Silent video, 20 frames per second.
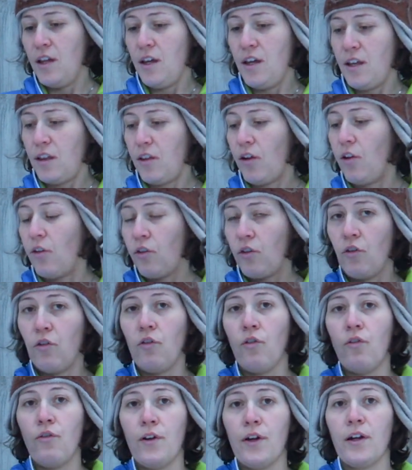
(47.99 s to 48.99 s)
It's
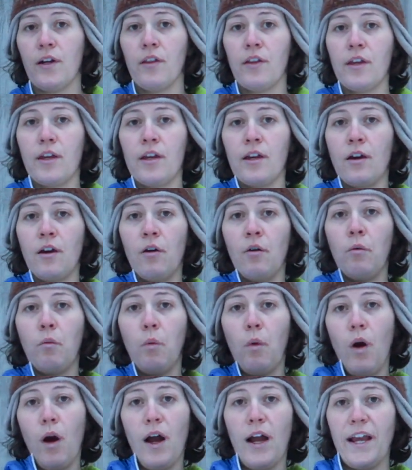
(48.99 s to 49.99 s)
also fairly
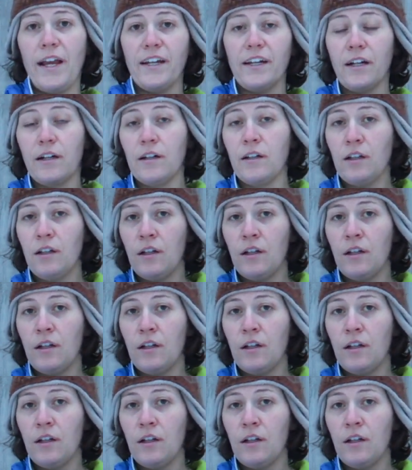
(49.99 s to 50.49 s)
wide.